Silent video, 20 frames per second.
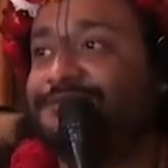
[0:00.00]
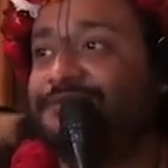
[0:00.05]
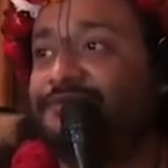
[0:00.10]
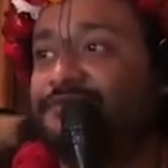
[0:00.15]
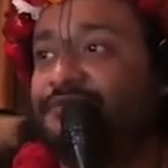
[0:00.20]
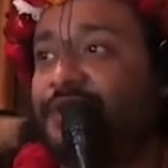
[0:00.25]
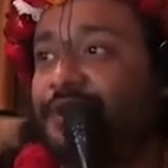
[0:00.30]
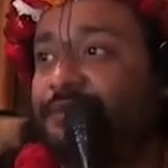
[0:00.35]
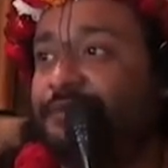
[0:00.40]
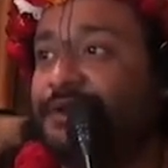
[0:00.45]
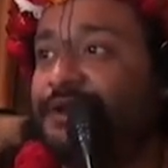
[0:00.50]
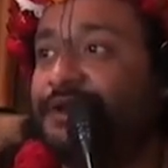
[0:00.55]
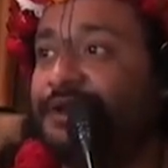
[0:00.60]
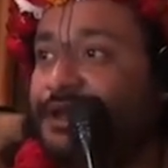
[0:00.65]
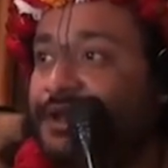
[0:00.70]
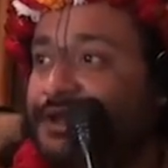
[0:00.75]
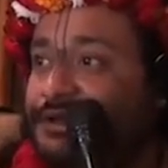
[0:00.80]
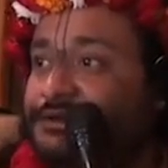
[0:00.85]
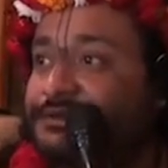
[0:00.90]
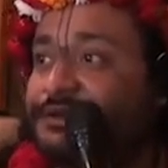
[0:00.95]
traveling
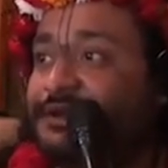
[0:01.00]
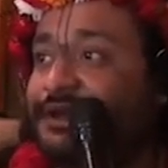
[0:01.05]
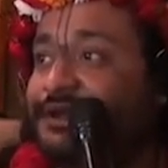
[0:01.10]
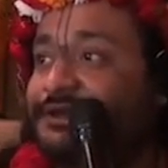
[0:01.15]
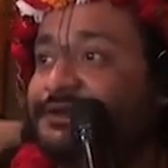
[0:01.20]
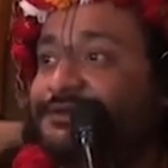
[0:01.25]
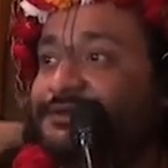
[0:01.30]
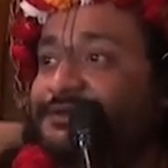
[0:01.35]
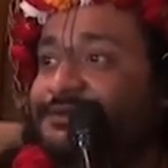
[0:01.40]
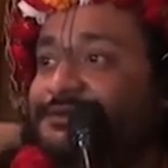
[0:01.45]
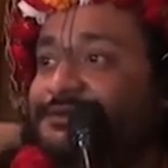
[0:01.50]
inside.